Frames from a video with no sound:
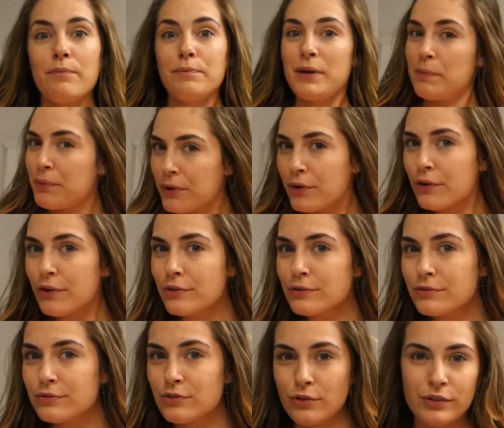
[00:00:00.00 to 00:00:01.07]
People
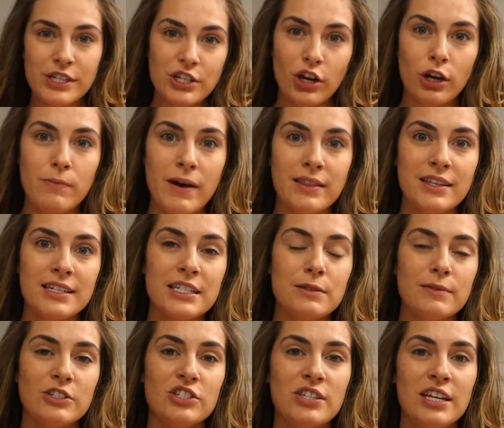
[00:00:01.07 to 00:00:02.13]
don't really talk about this as
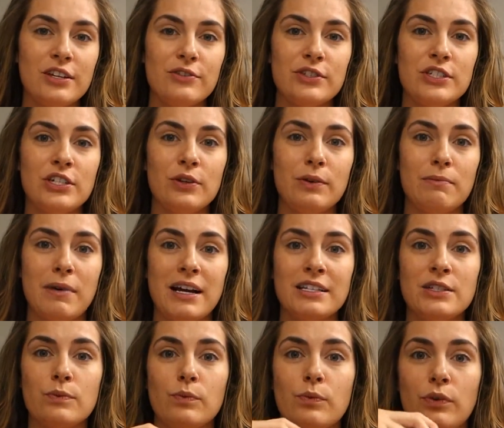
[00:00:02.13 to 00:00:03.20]
much as they used to, and
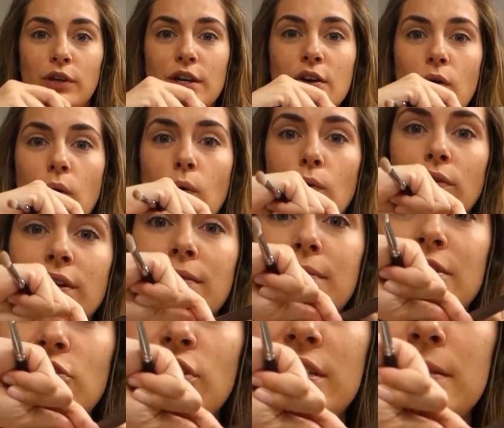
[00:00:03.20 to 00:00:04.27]
mine's really old. I
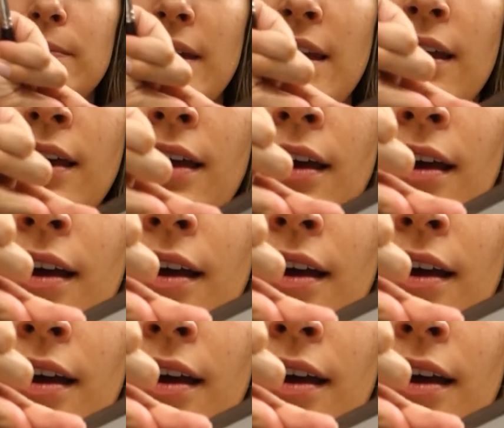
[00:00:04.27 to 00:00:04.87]
mean, trust me.